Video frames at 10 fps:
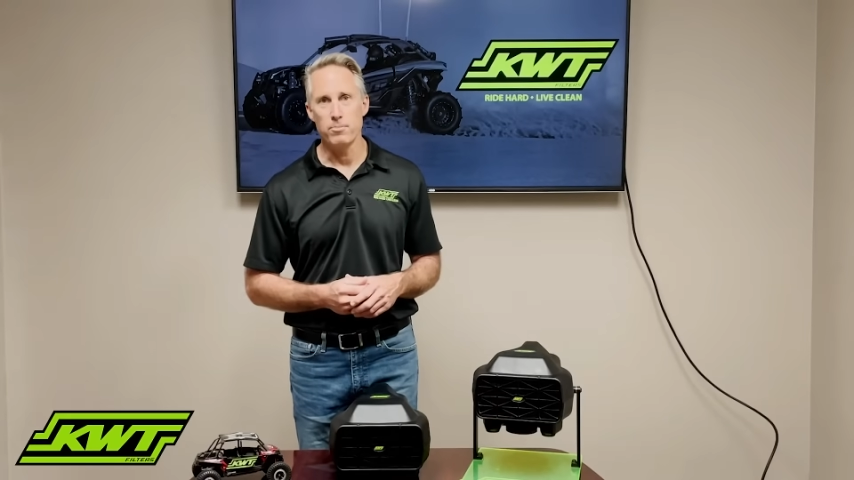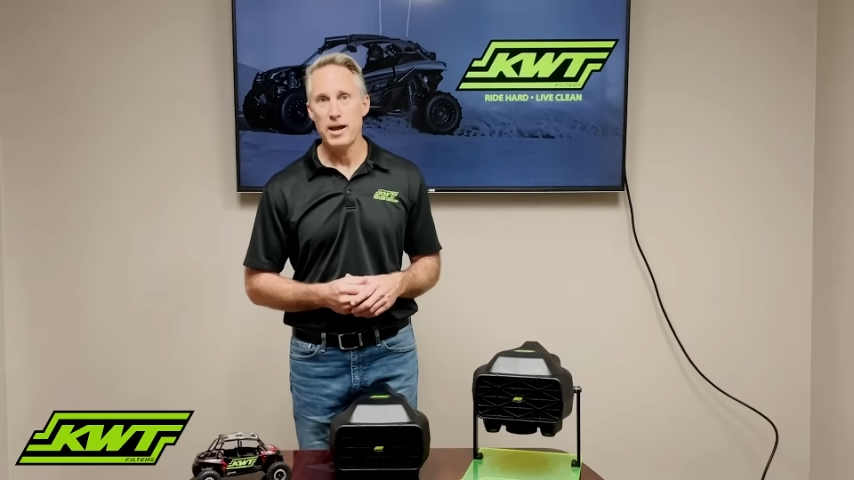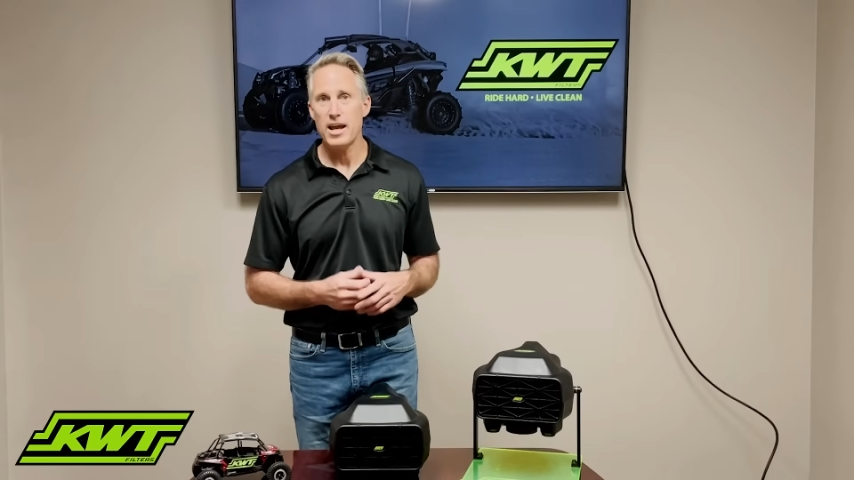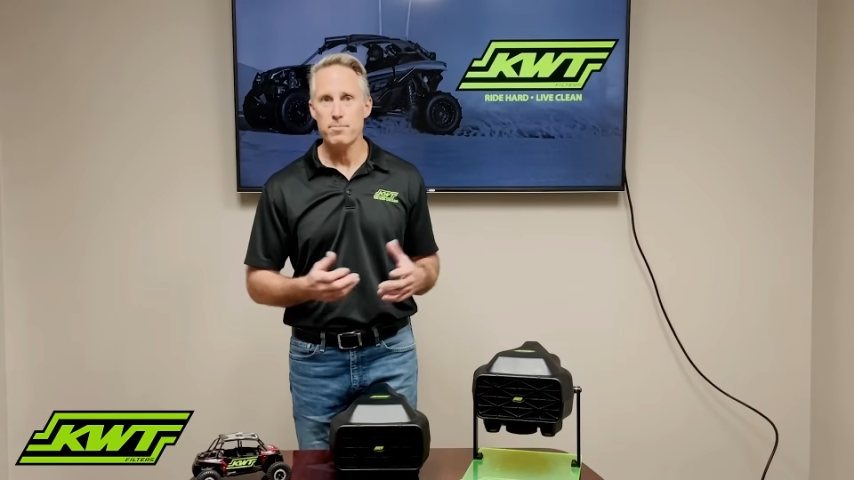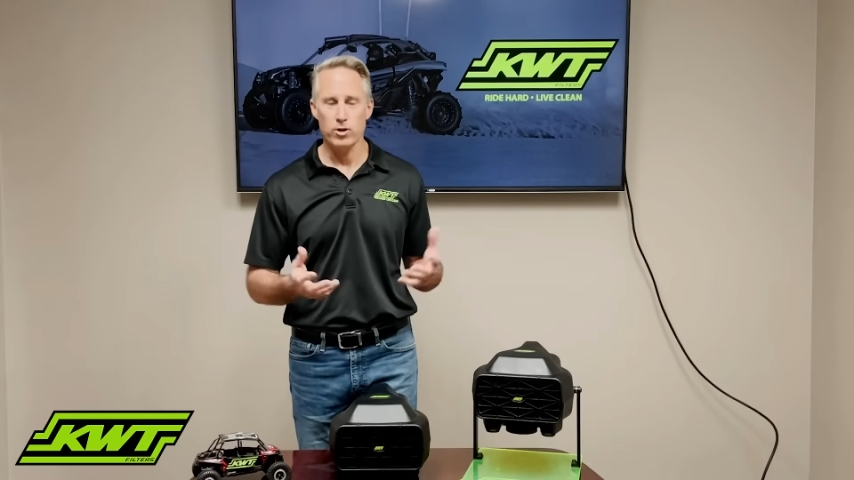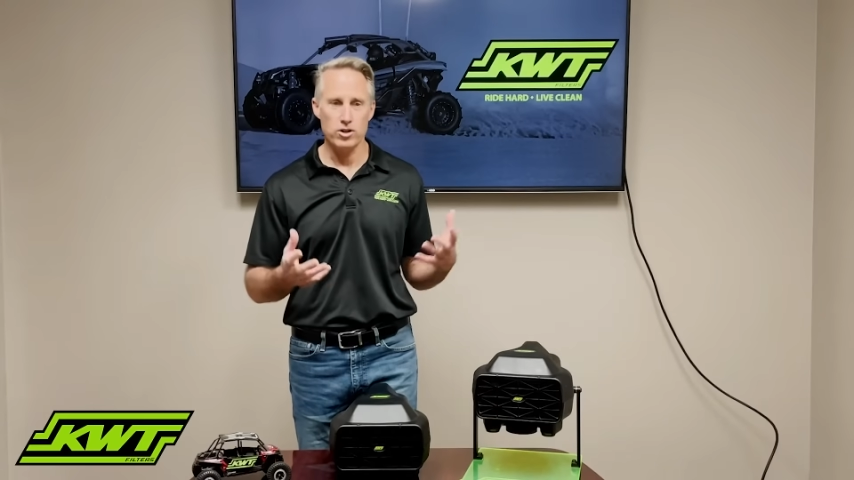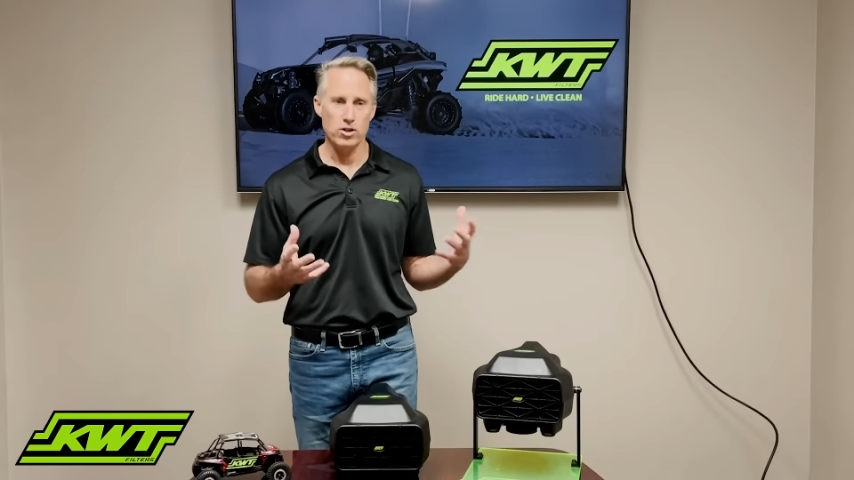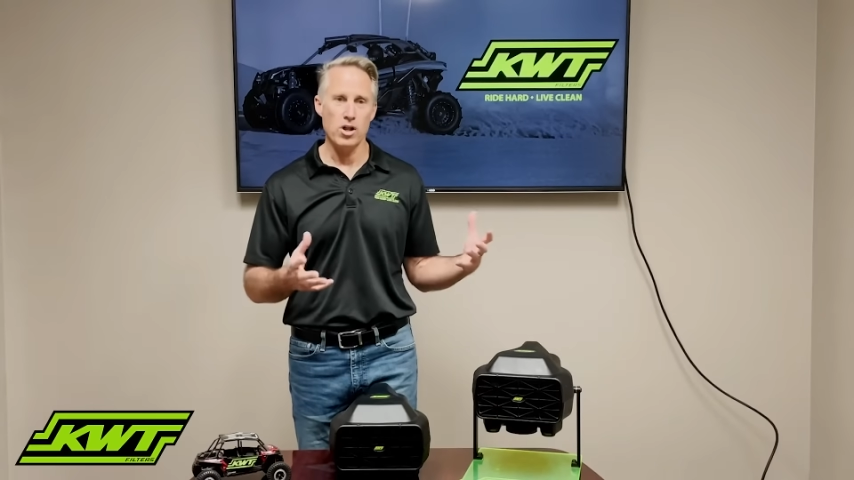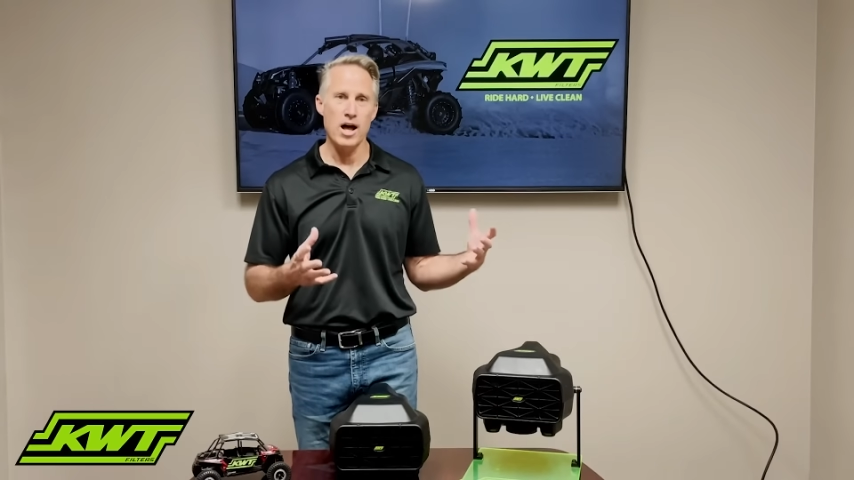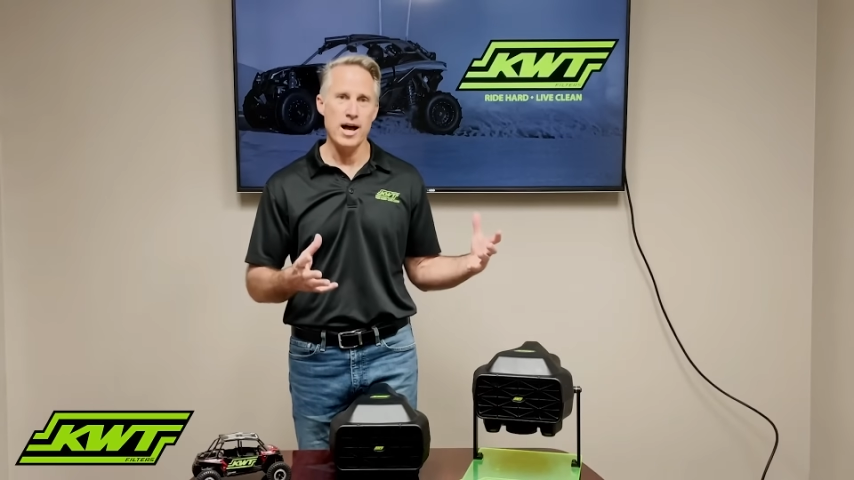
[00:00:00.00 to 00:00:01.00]
The paper
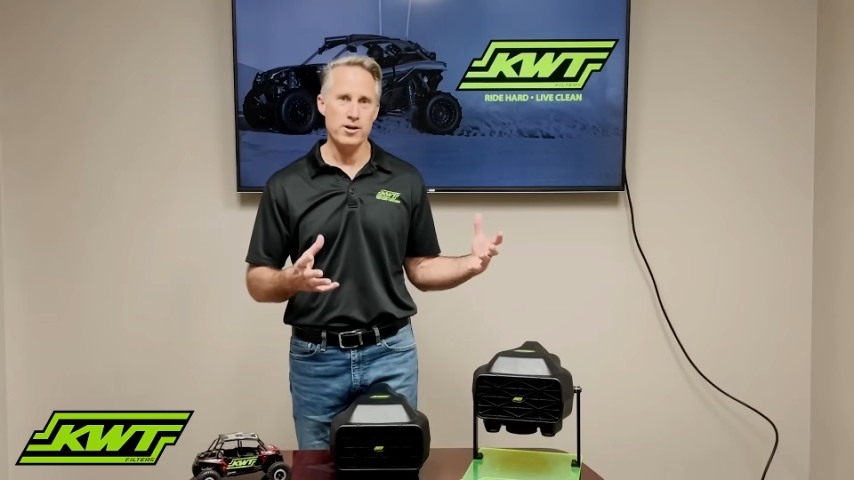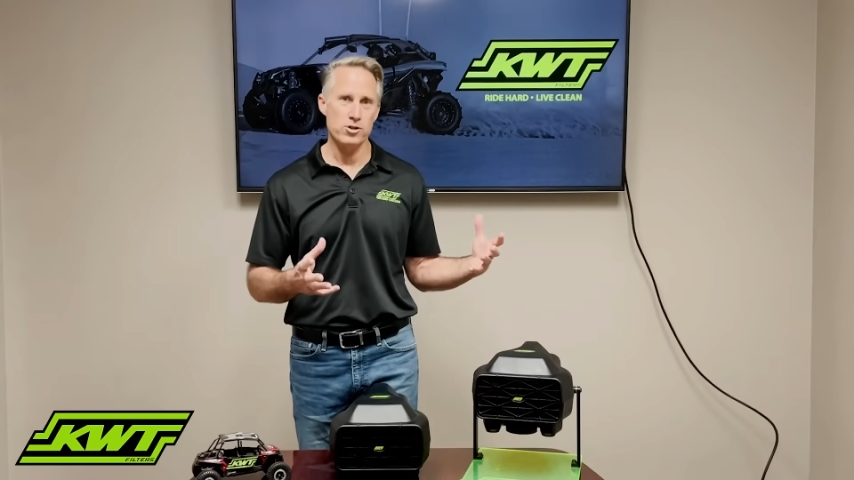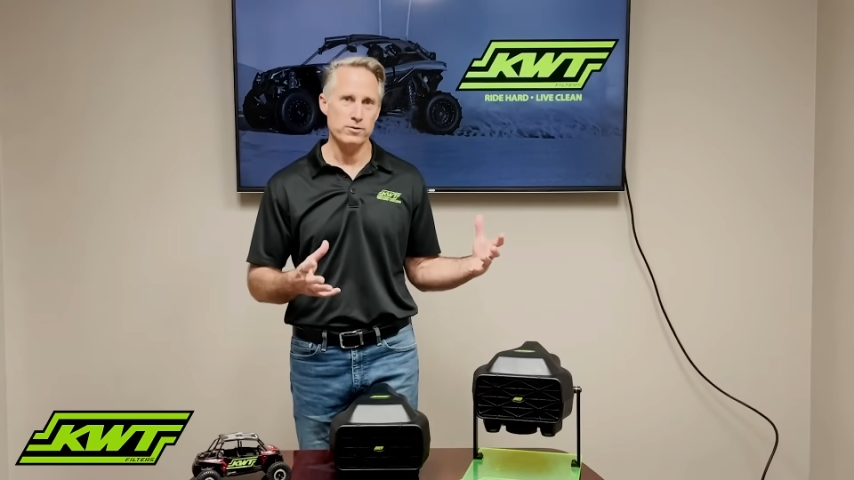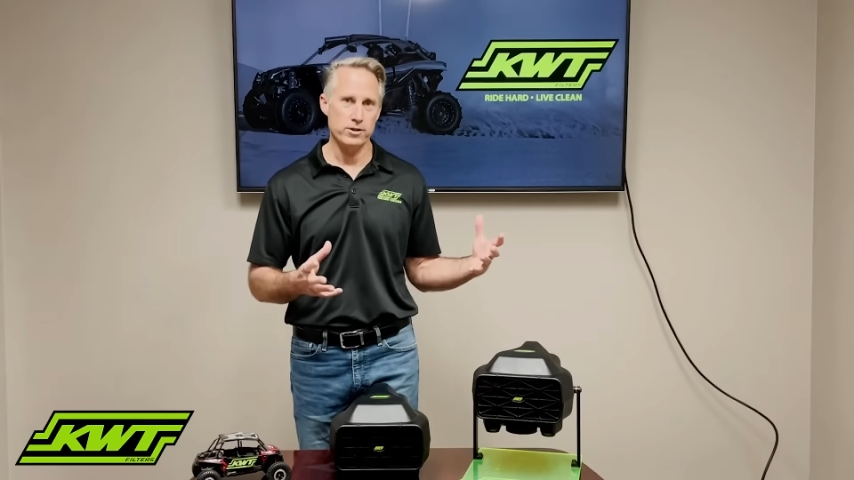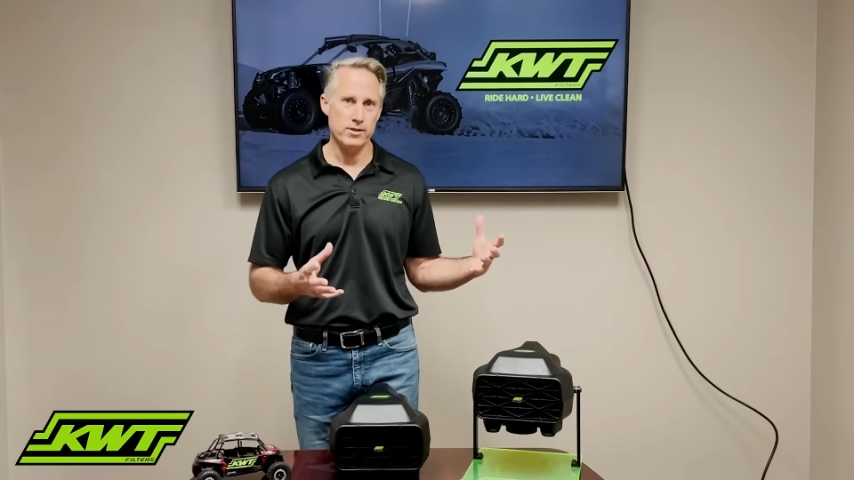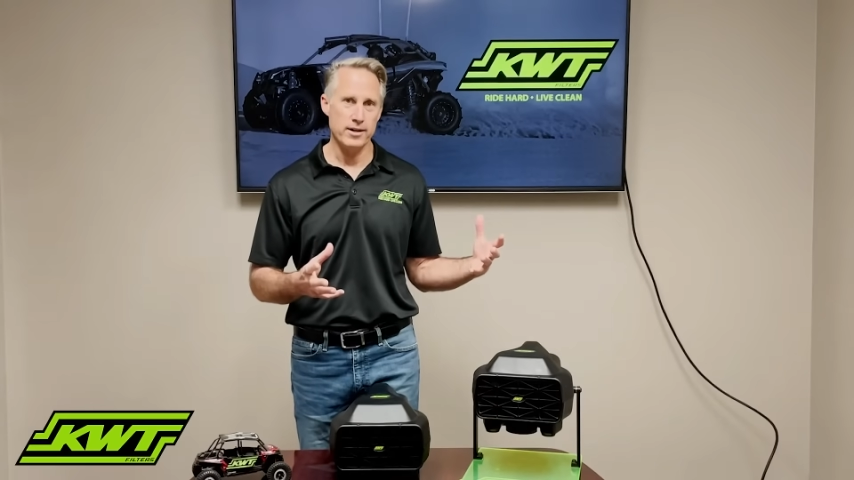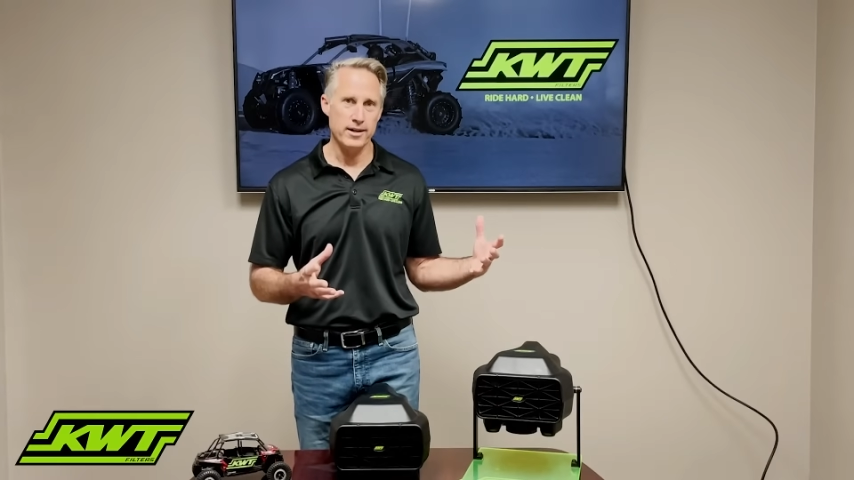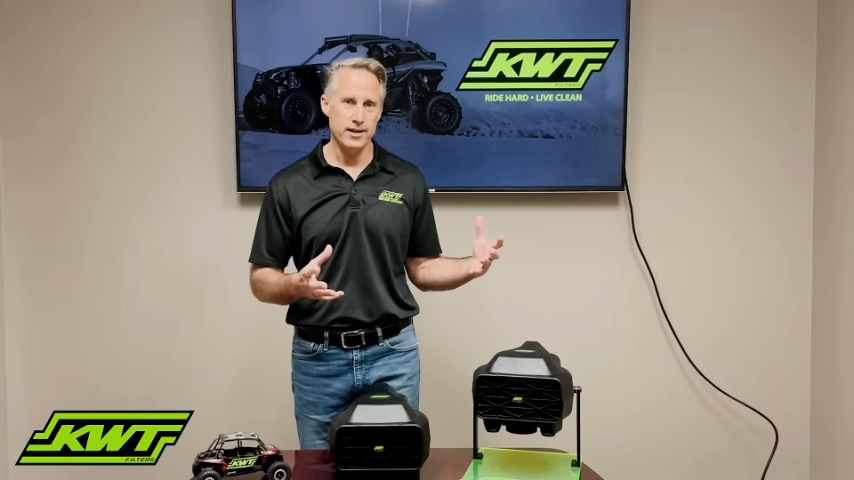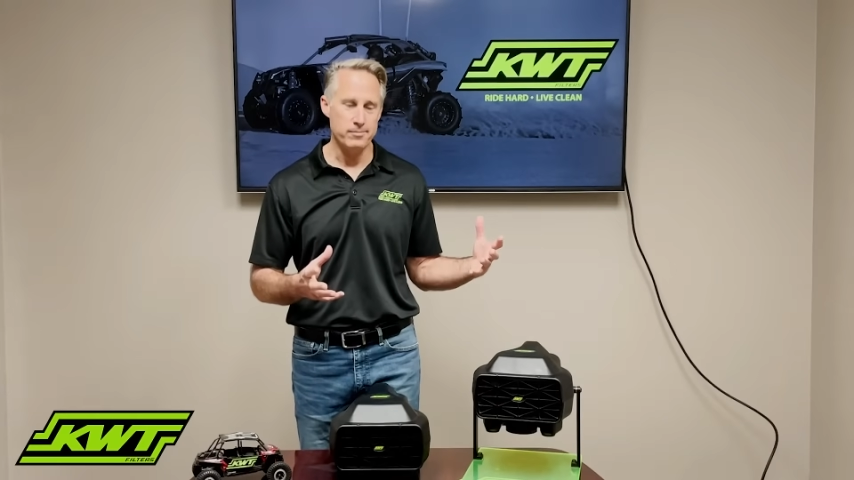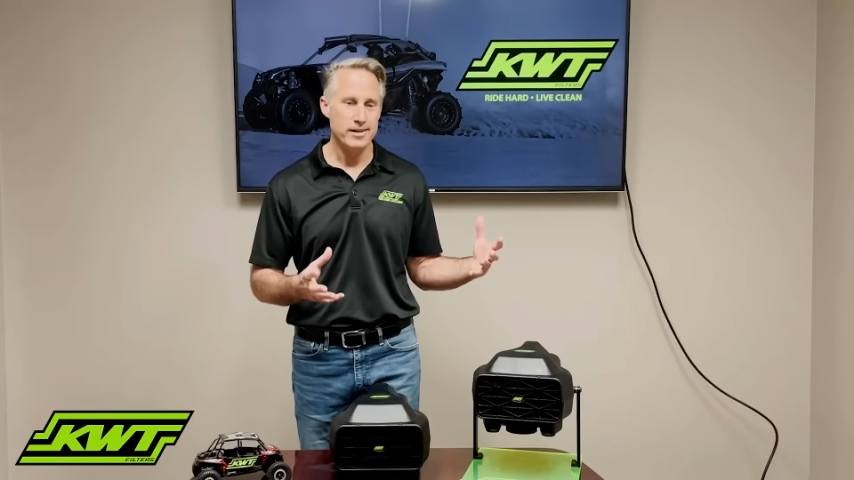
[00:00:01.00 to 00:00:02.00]
clogs over
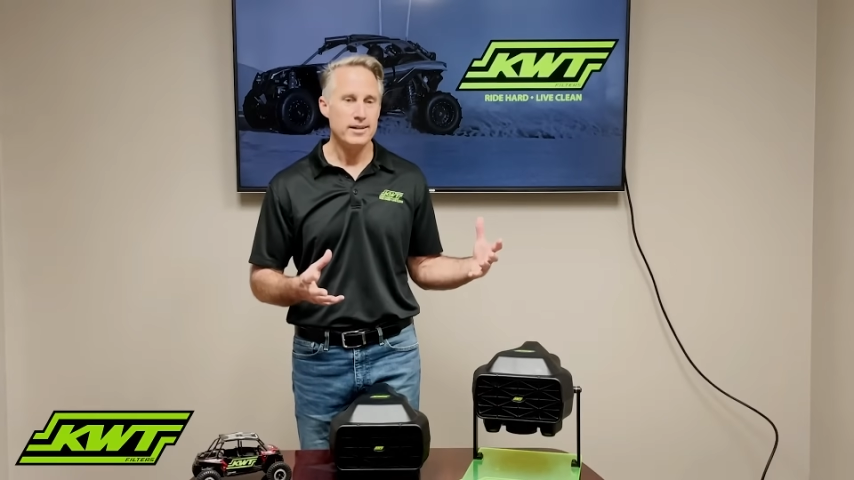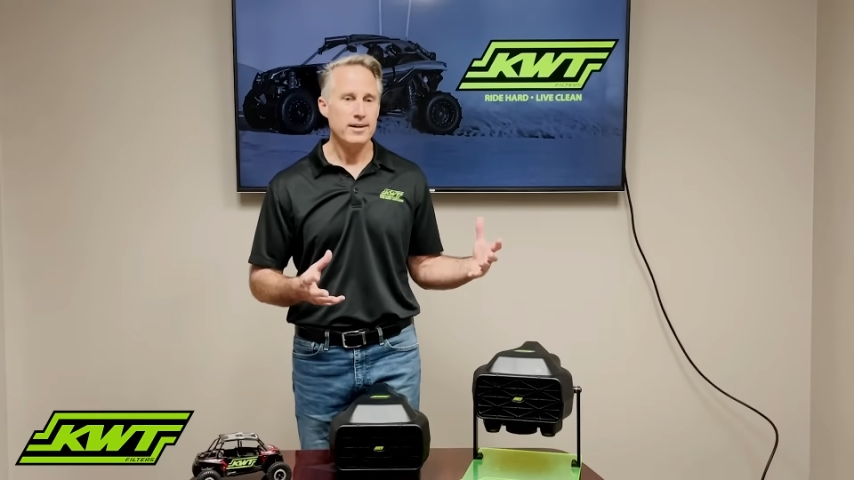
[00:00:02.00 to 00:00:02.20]
time